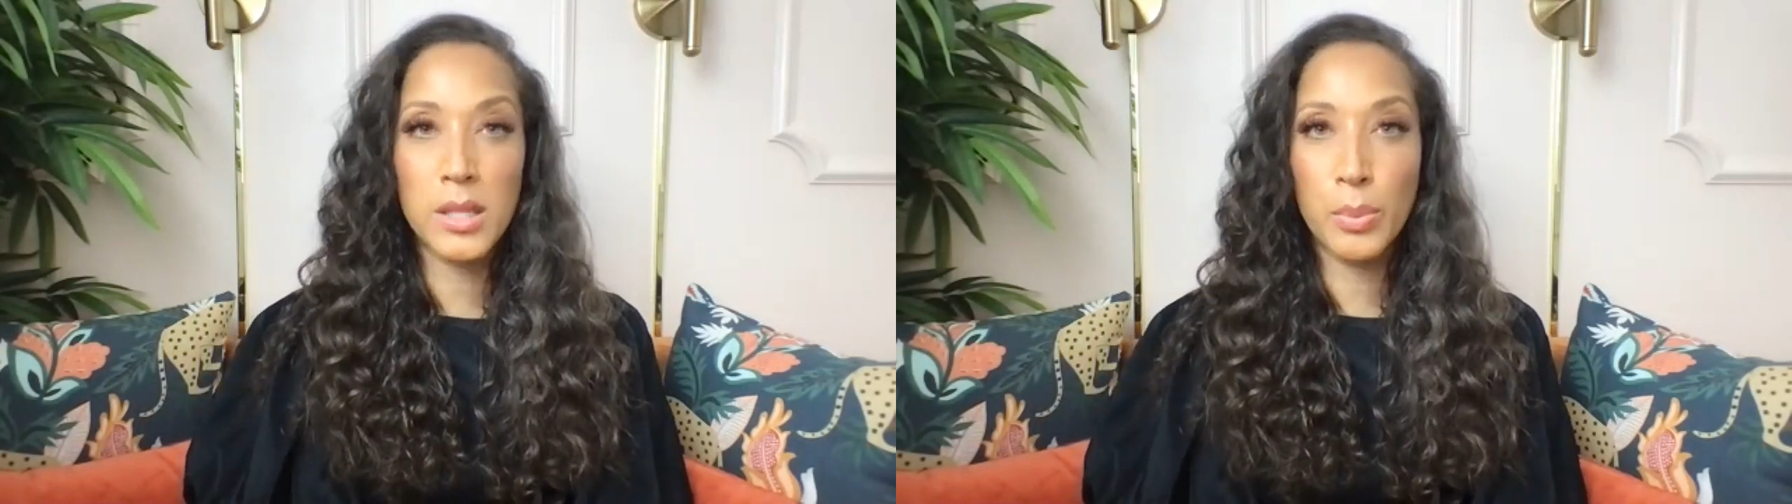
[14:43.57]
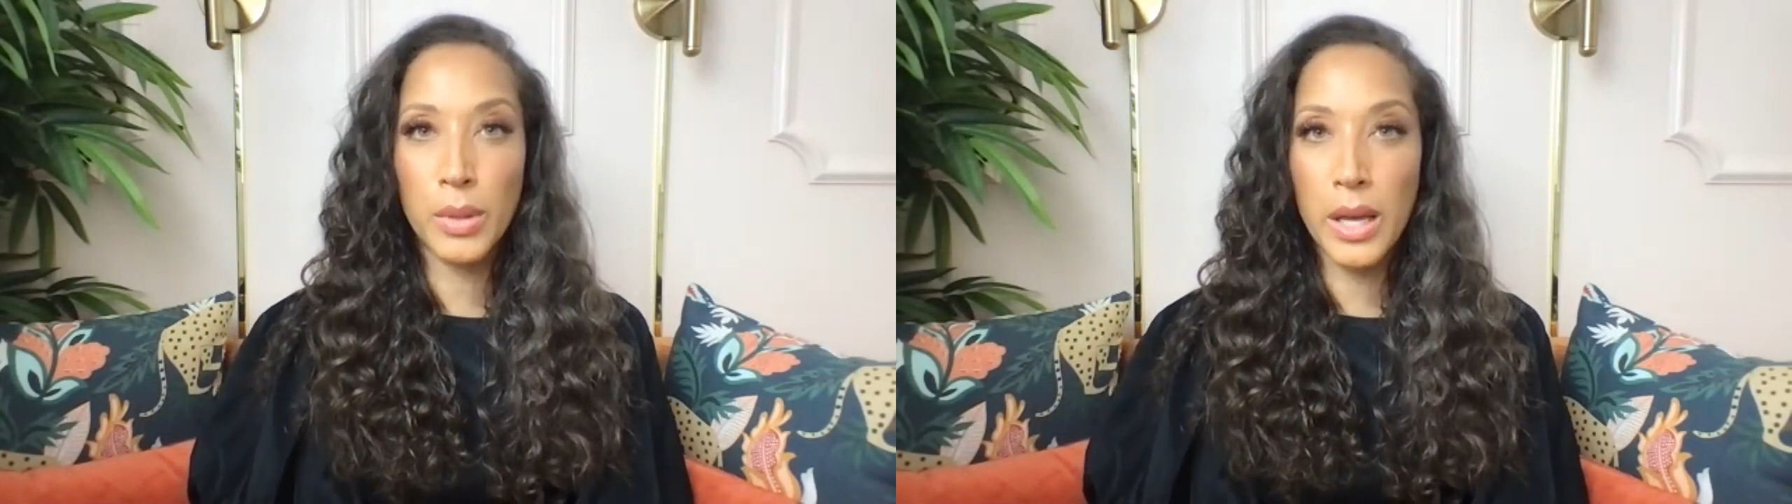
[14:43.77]

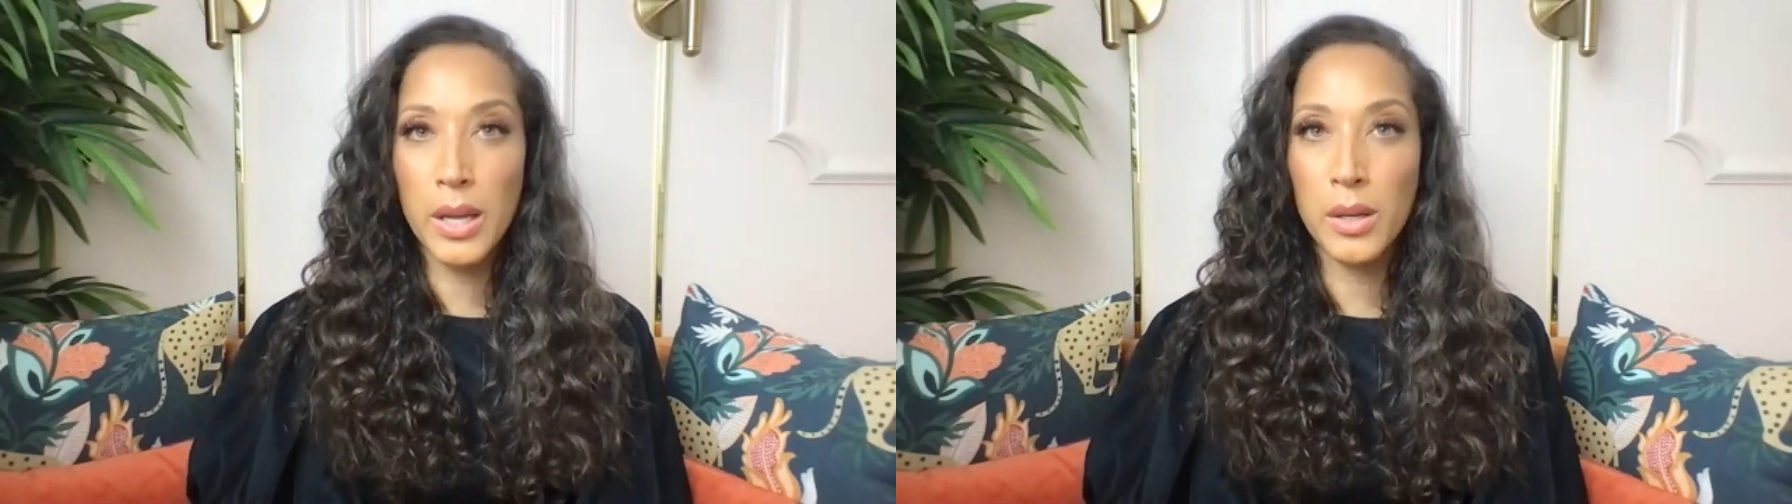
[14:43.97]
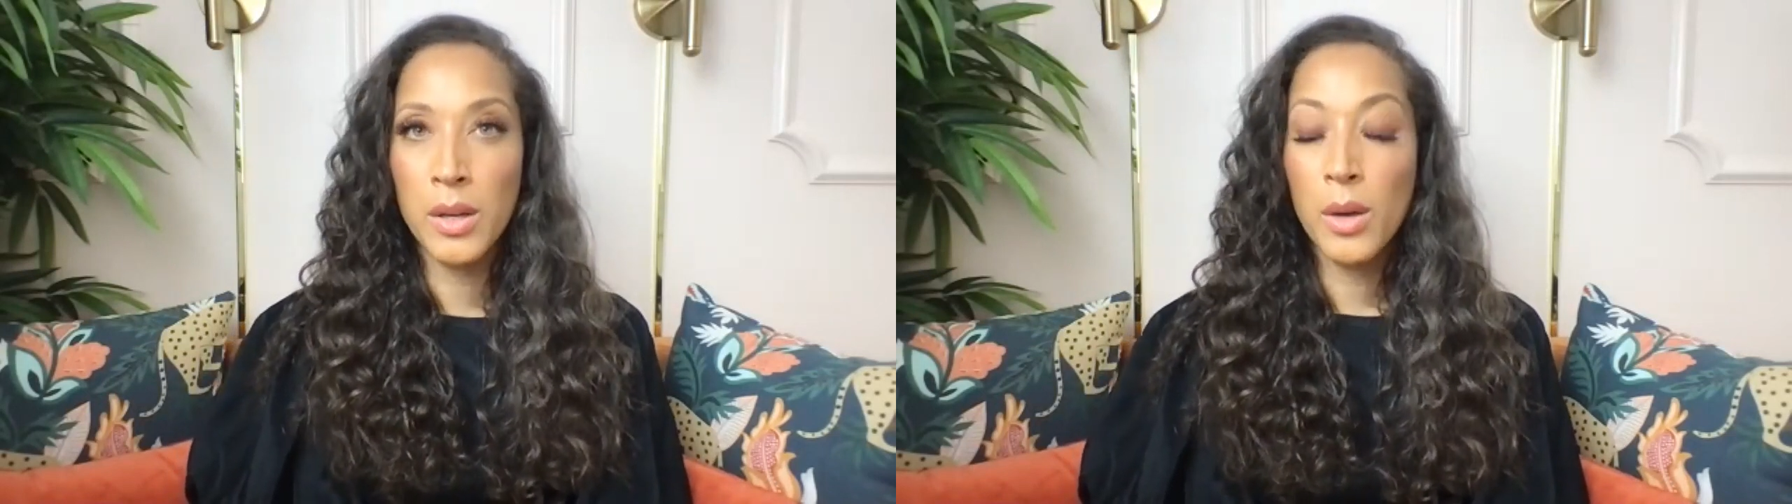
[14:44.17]

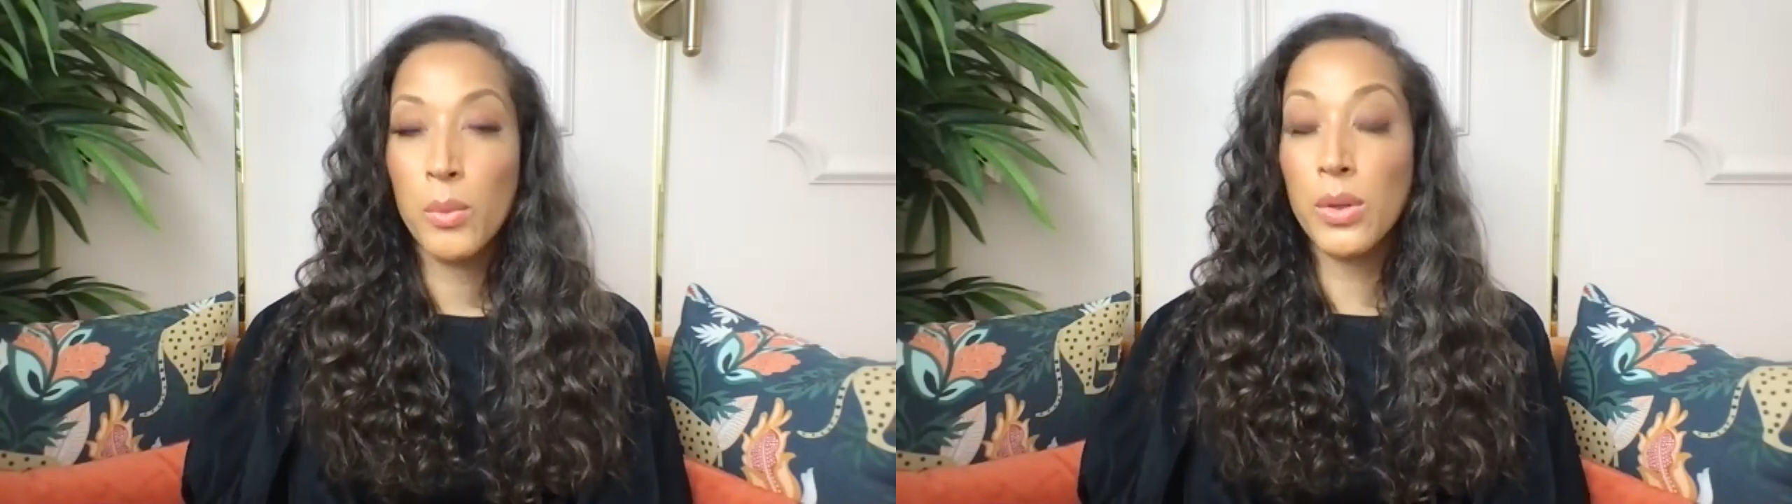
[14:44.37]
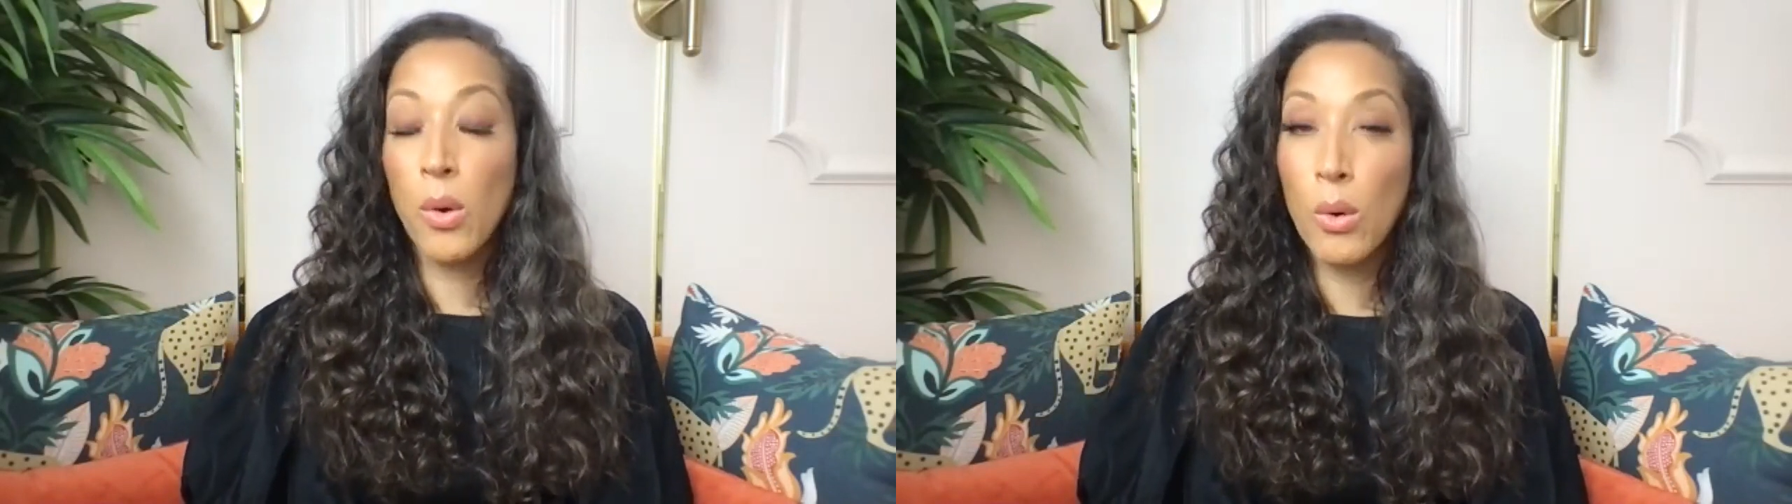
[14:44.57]
play
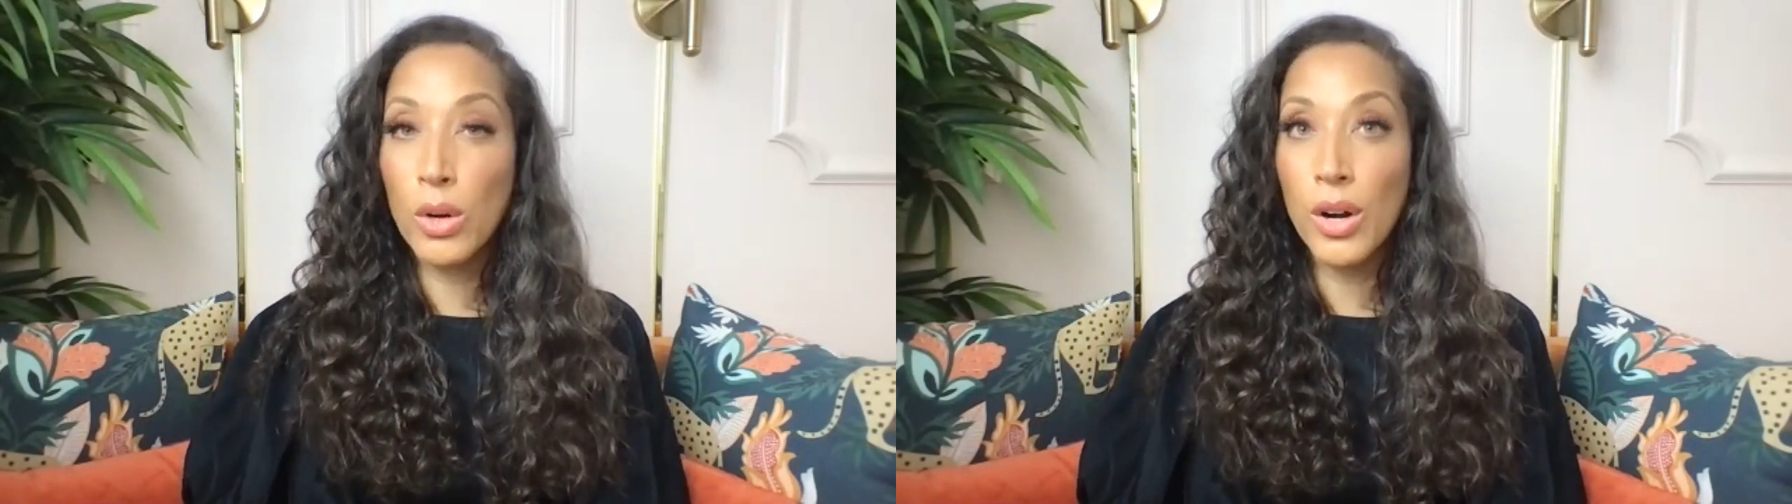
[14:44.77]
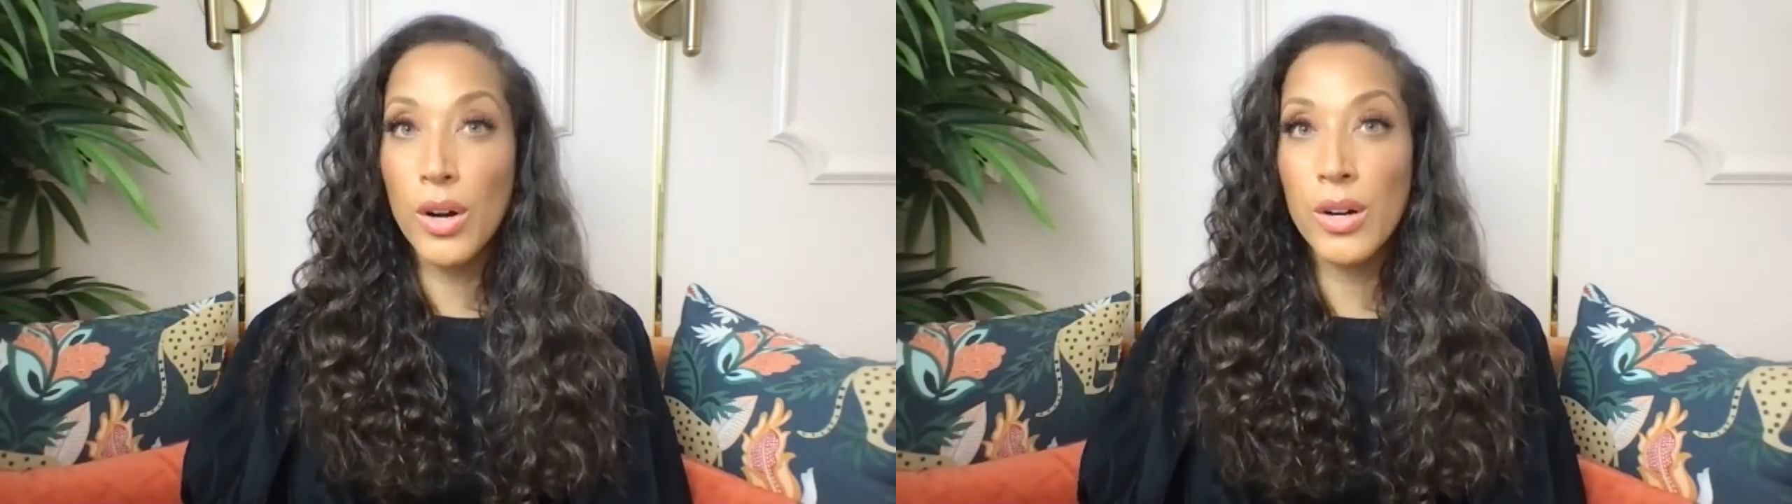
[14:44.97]
with
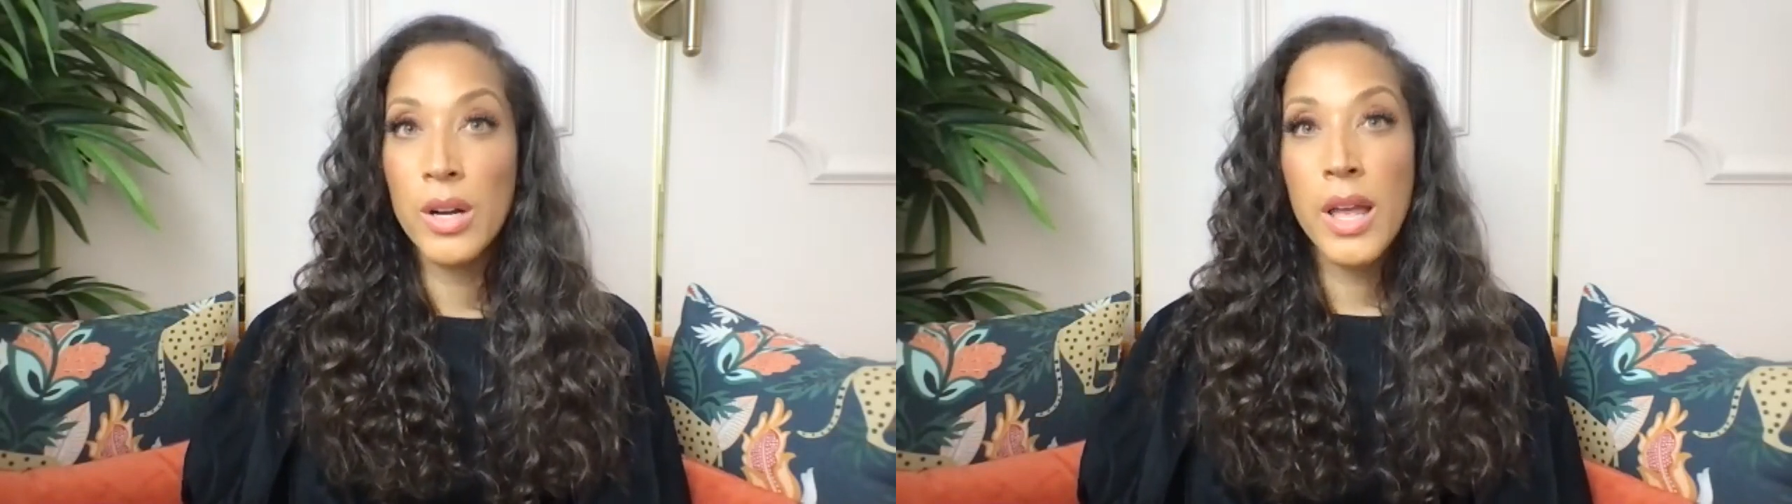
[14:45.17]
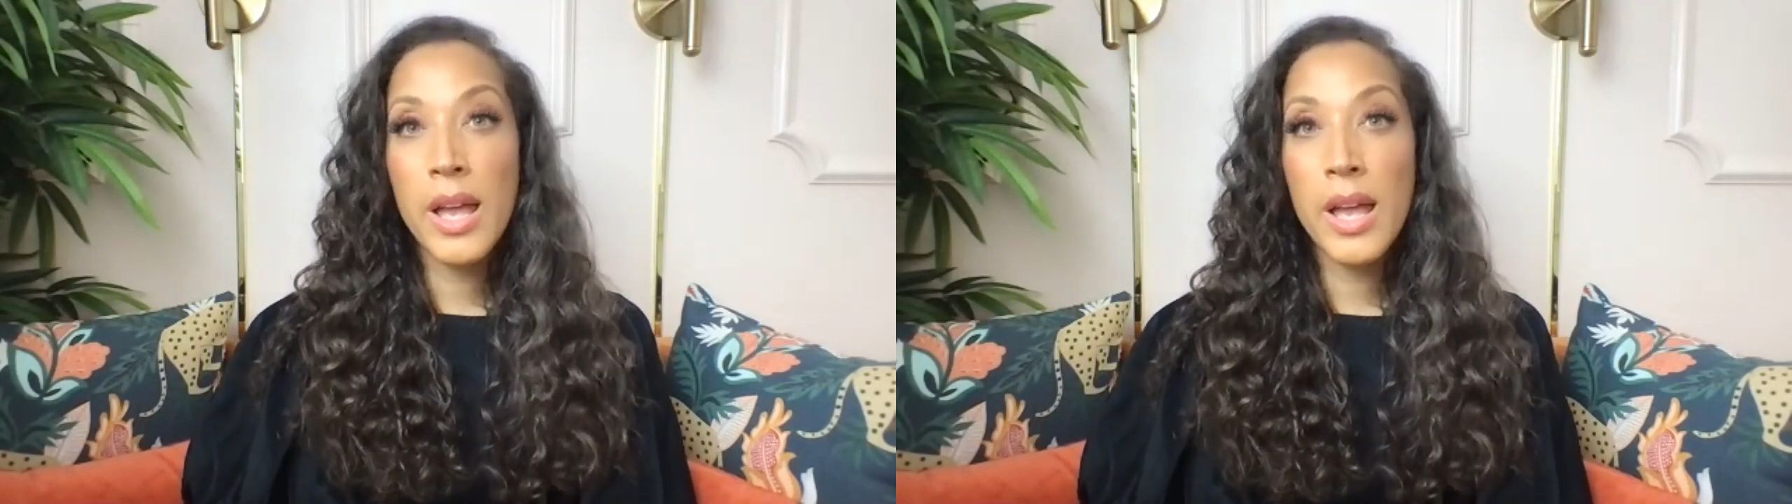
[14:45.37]
horror